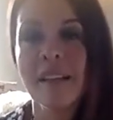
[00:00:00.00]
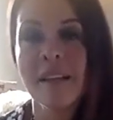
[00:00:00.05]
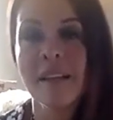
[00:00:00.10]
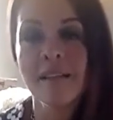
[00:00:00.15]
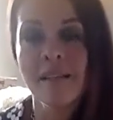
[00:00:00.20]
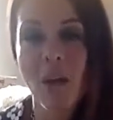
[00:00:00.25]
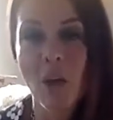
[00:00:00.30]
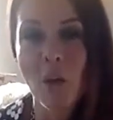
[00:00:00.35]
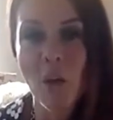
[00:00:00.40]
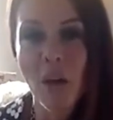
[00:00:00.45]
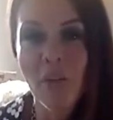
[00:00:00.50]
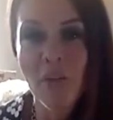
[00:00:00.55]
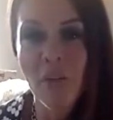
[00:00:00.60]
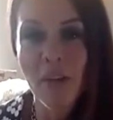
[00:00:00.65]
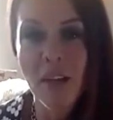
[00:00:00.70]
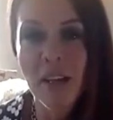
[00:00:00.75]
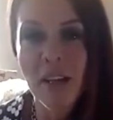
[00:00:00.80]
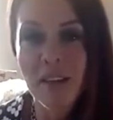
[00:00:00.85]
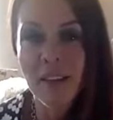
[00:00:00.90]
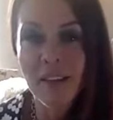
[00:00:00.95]
So if
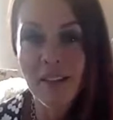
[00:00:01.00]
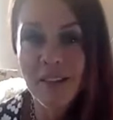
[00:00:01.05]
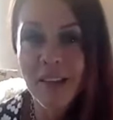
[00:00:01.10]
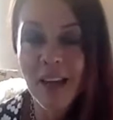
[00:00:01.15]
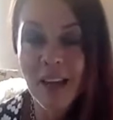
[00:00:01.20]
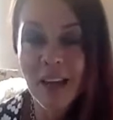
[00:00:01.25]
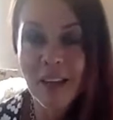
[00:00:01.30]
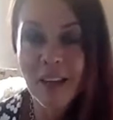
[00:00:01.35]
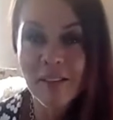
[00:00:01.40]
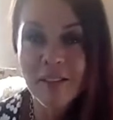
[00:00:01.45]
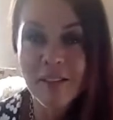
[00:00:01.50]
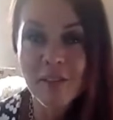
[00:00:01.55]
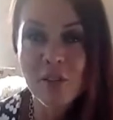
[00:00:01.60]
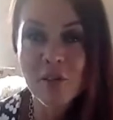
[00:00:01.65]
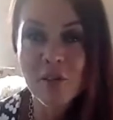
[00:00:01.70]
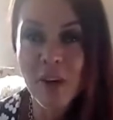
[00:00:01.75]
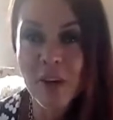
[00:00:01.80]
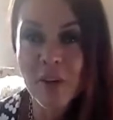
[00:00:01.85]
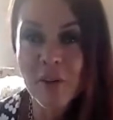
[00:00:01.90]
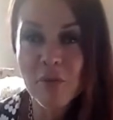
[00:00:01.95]
in case, the
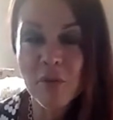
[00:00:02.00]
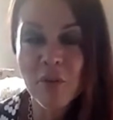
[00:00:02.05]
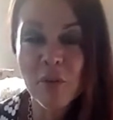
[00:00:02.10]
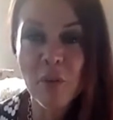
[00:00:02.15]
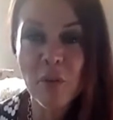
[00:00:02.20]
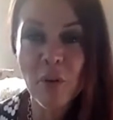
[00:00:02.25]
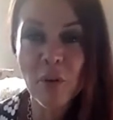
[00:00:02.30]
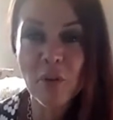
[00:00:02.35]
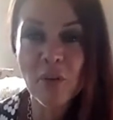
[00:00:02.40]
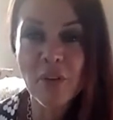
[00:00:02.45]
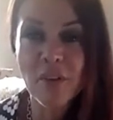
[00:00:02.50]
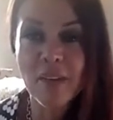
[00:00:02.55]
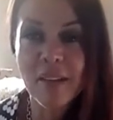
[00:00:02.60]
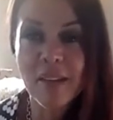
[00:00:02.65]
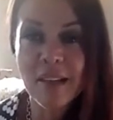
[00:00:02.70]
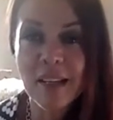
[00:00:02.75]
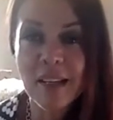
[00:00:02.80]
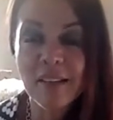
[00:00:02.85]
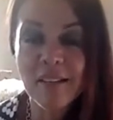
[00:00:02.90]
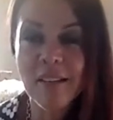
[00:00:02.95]
stress response
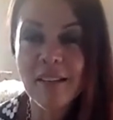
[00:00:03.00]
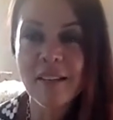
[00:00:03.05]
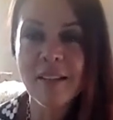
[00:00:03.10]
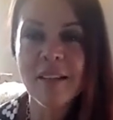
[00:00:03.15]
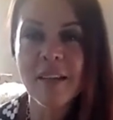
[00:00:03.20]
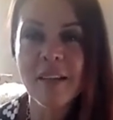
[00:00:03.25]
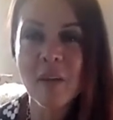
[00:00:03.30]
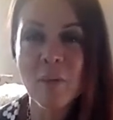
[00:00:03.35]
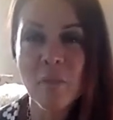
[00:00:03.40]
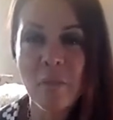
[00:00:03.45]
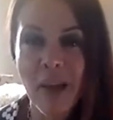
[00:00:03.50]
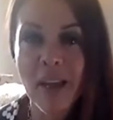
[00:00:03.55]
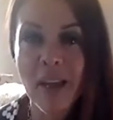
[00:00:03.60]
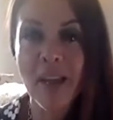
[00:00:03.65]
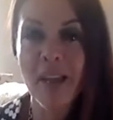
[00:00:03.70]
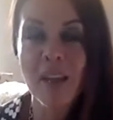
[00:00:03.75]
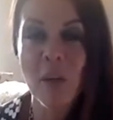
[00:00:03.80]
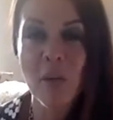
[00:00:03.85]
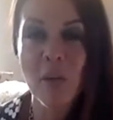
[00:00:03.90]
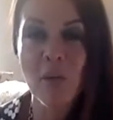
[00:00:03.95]
is
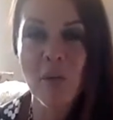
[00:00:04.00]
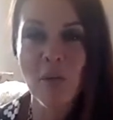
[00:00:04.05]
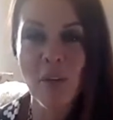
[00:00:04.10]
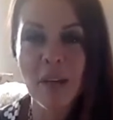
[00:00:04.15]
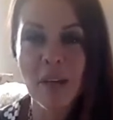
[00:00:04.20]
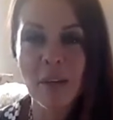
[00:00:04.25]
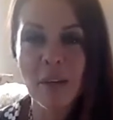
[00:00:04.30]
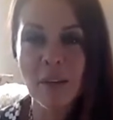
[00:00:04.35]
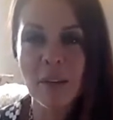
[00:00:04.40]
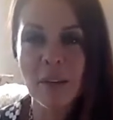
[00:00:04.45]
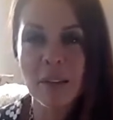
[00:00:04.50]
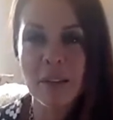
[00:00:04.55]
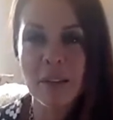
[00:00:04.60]
making you feel